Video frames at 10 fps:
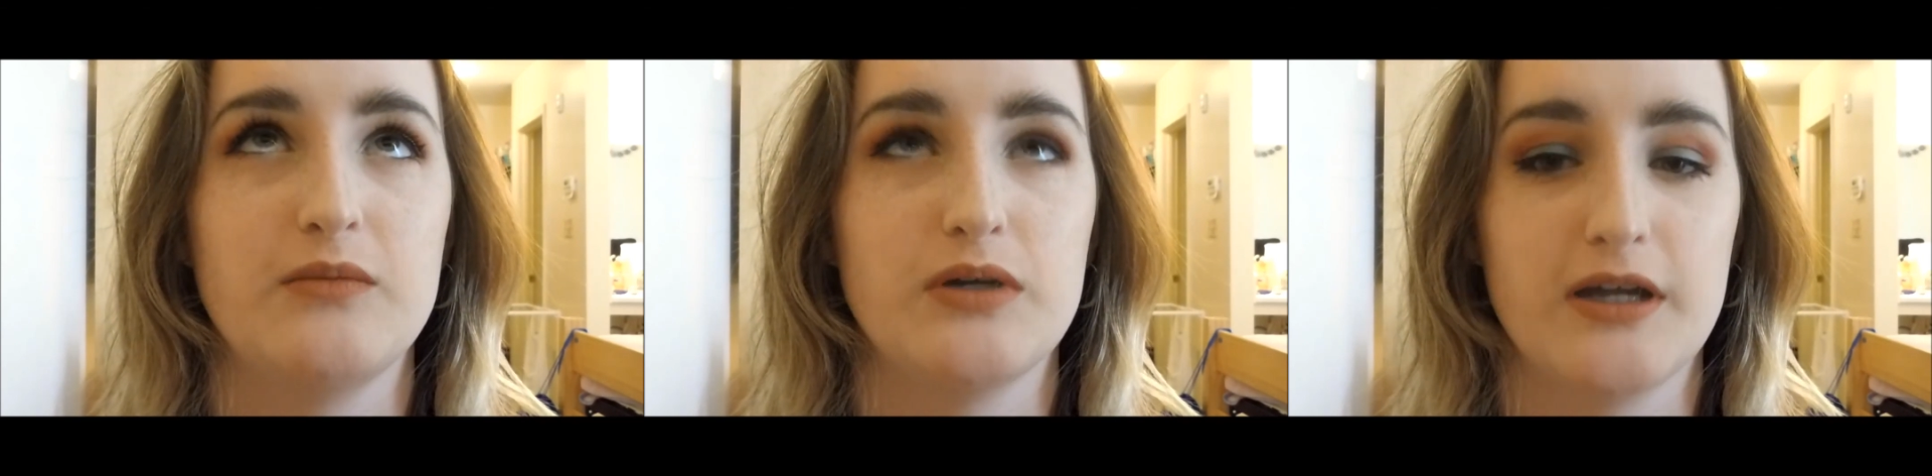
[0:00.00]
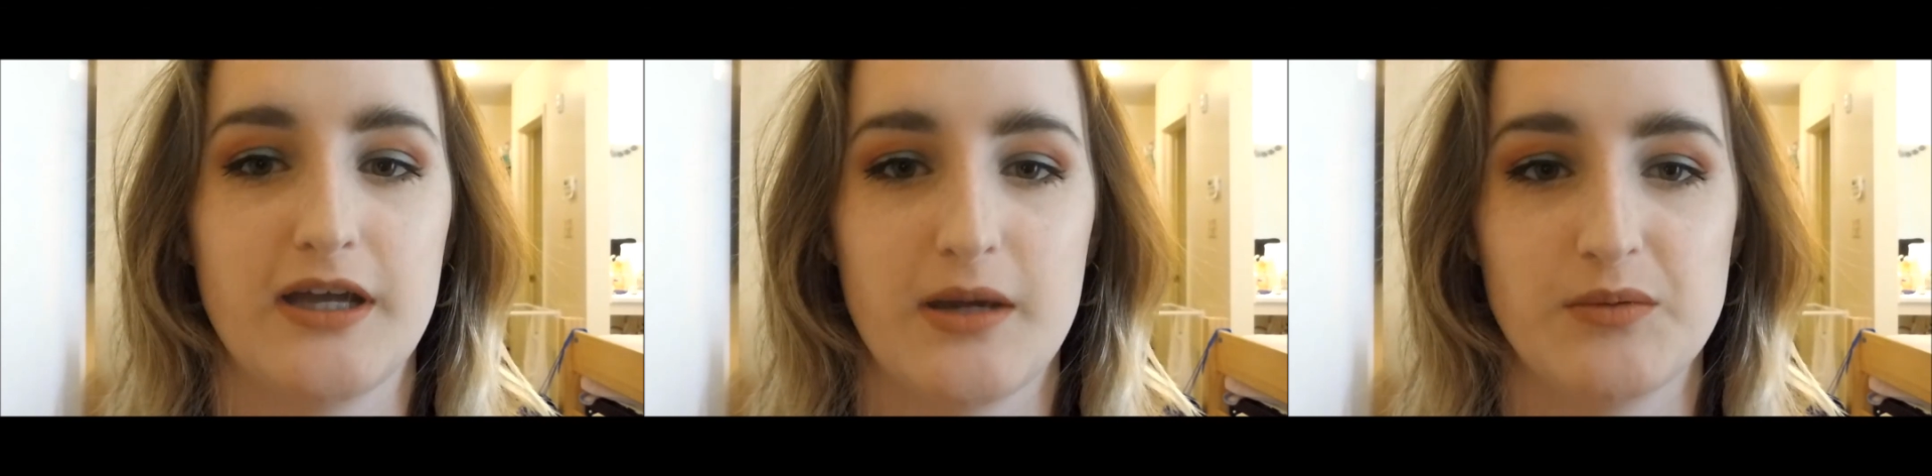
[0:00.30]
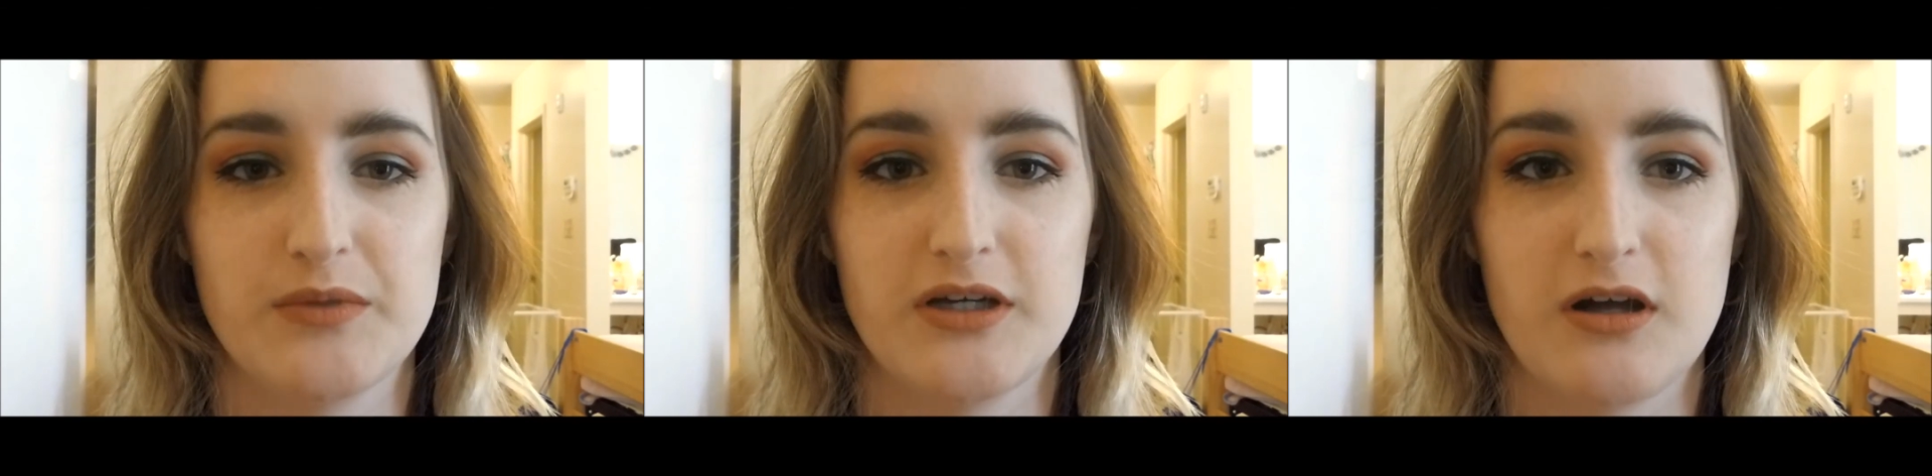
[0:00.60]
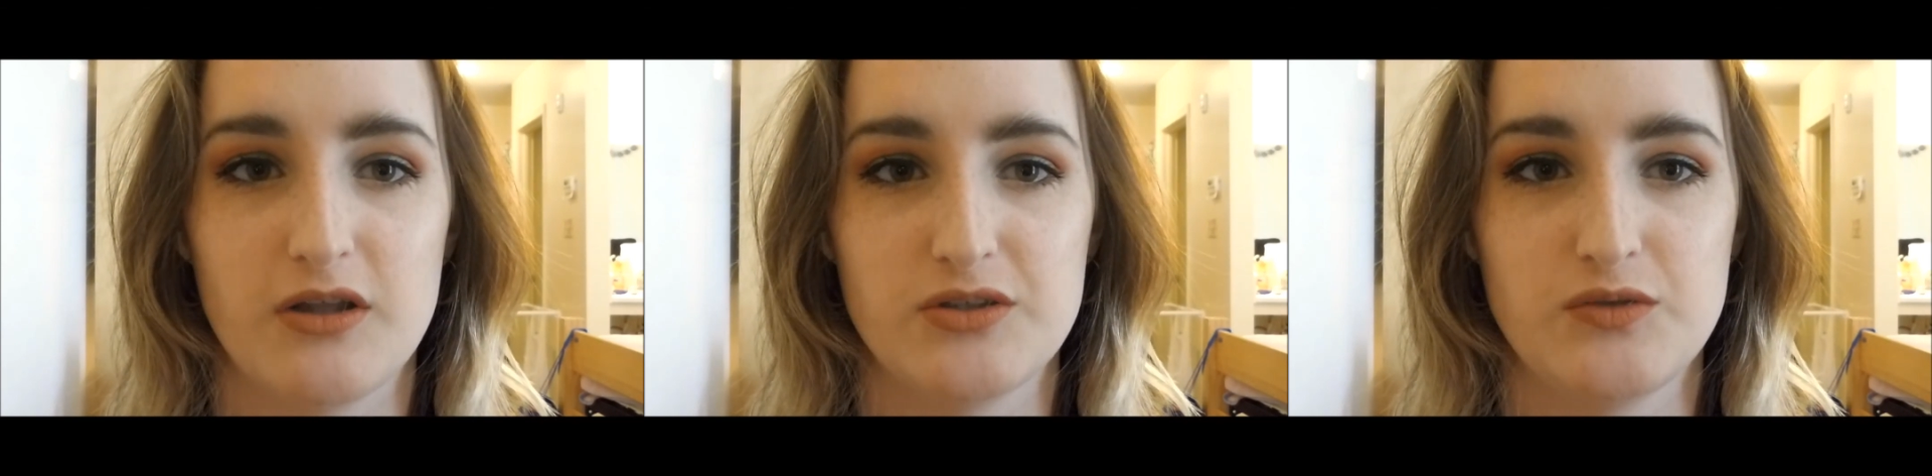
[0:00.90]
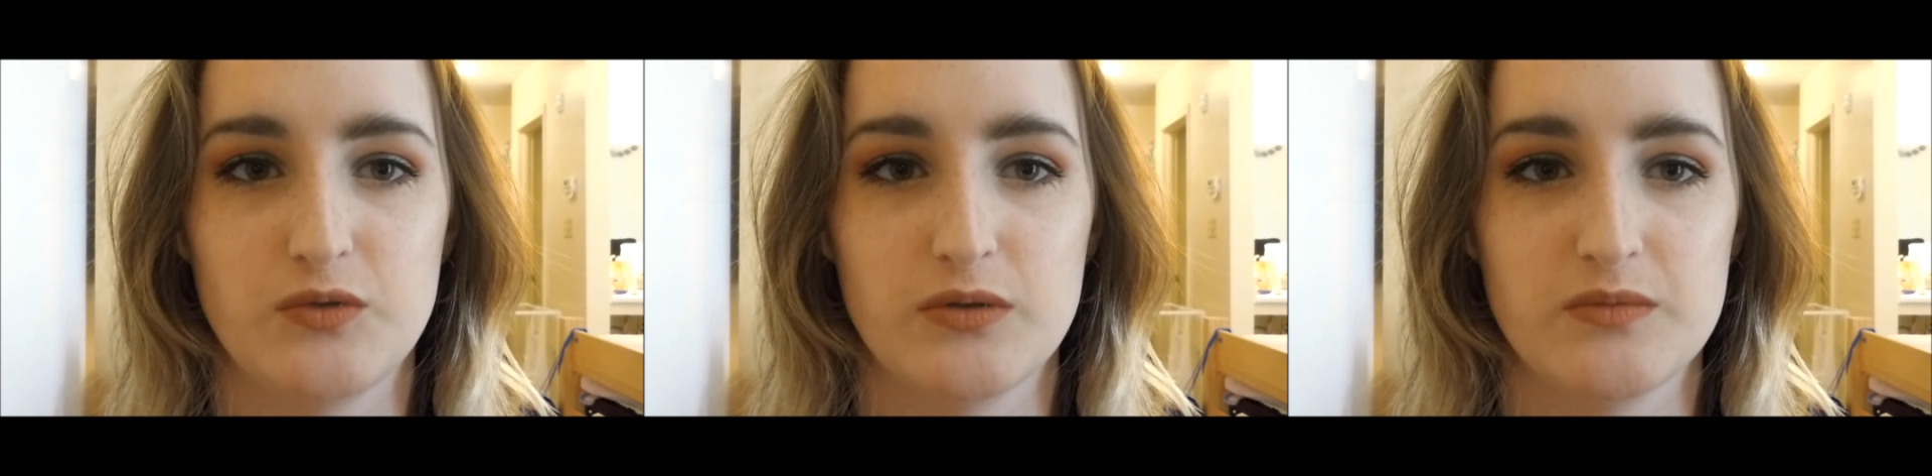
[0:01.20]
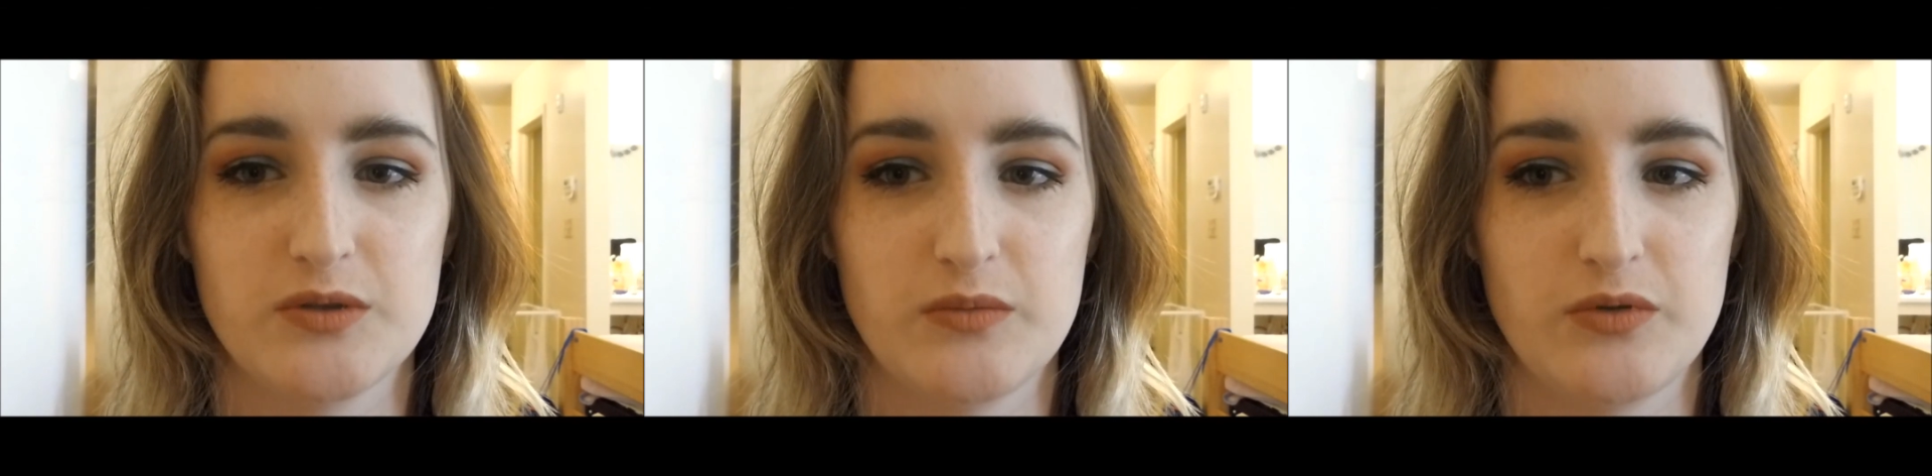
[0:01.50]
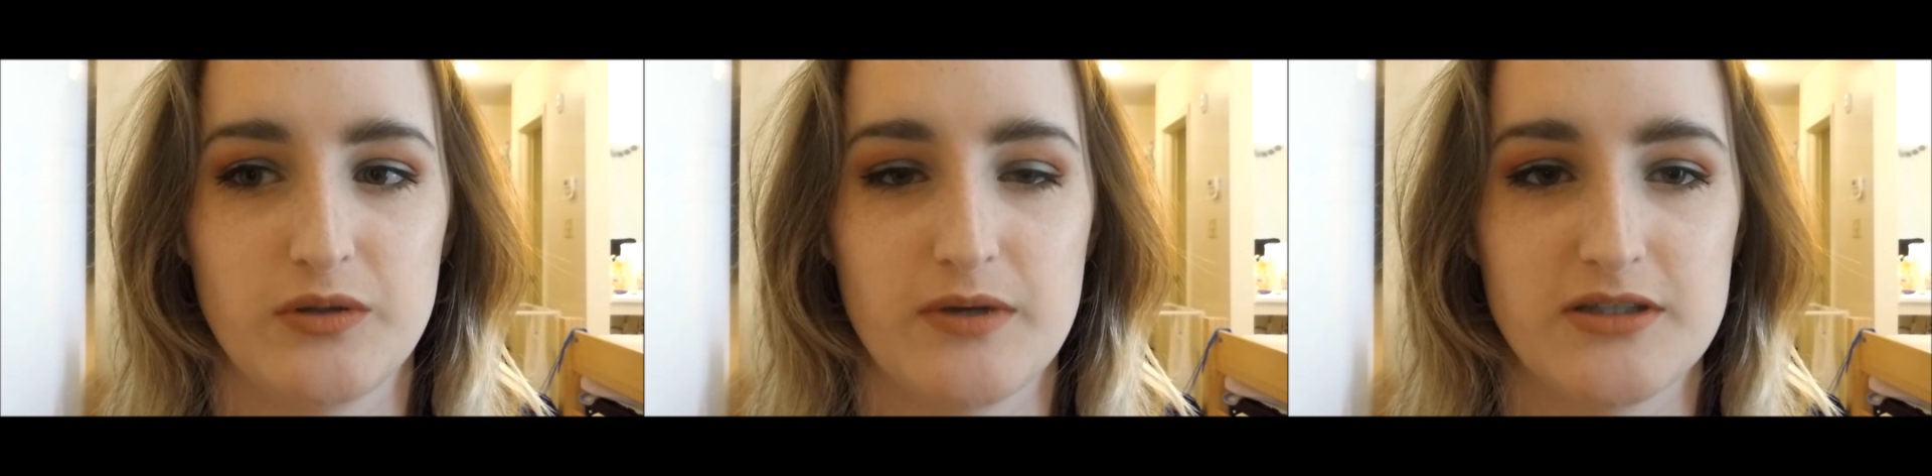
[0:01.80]
but I am in my college dorm, so I'm
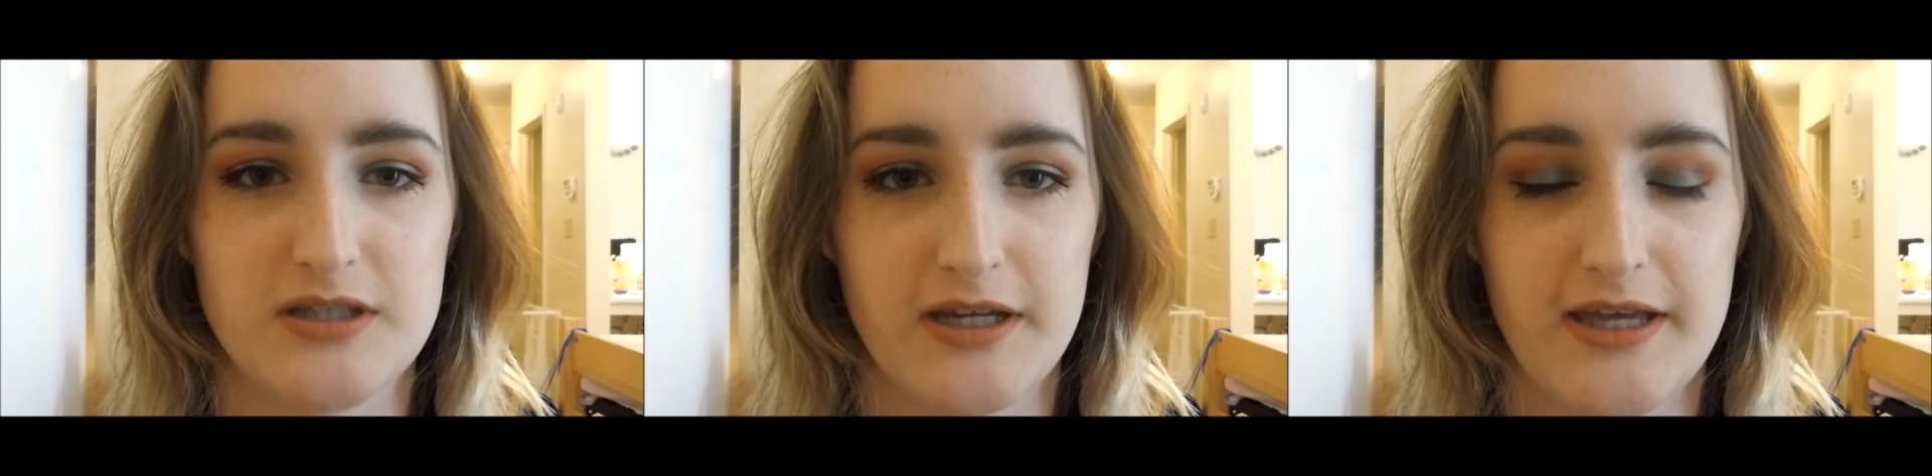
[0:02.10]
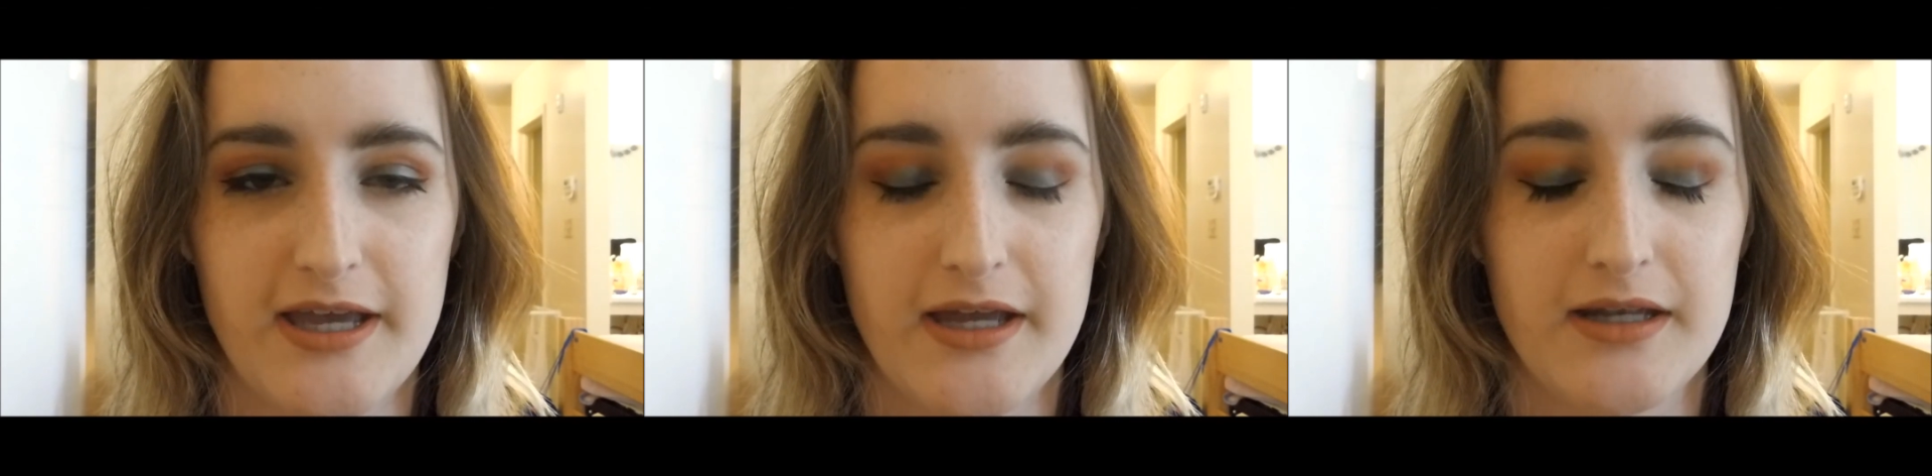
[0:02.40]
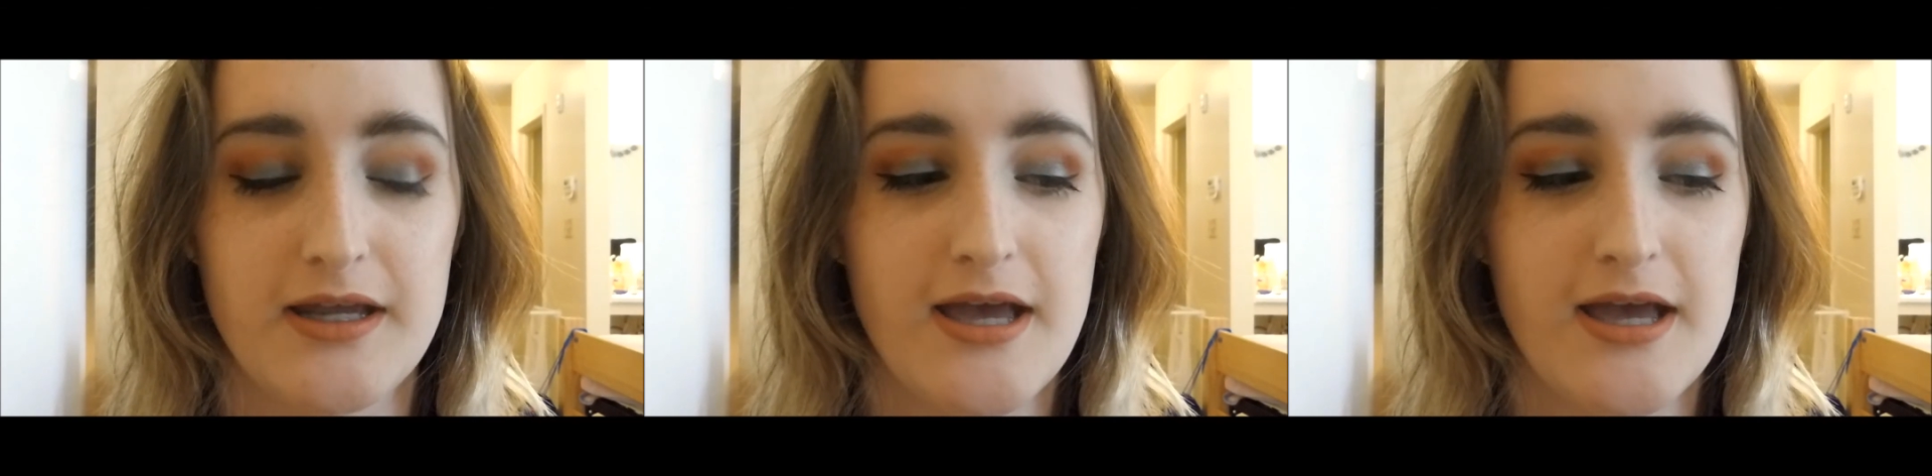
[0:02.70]
doing the best I can.